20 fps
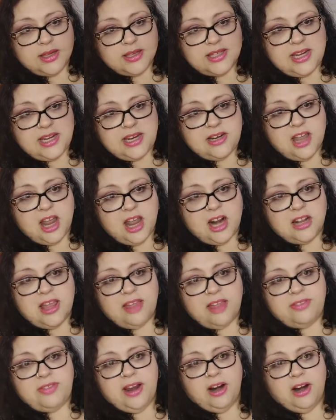See, not a
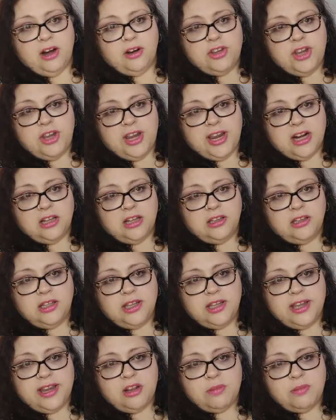lot there. You get a
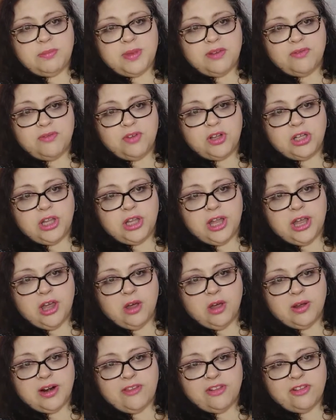little bit of
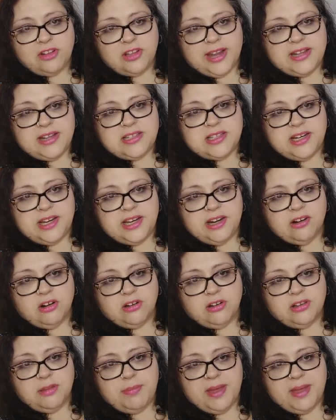glow. I know the lights in here
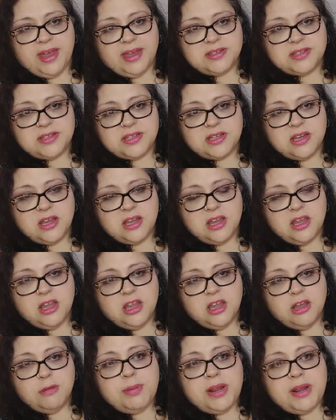aren't the best,
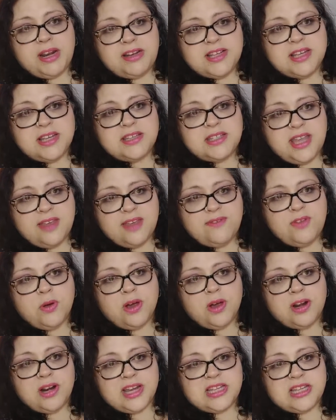but it does give you
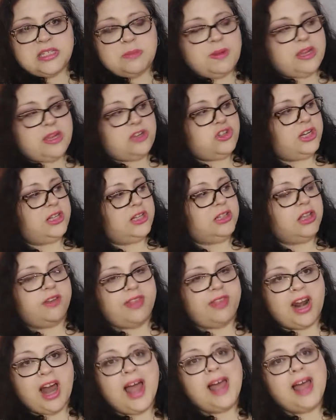a nice peachy glow.
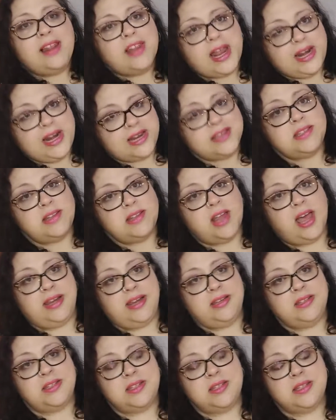That highlight is
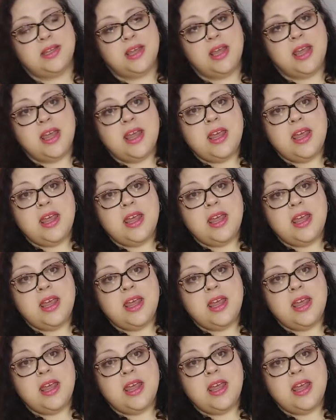nice.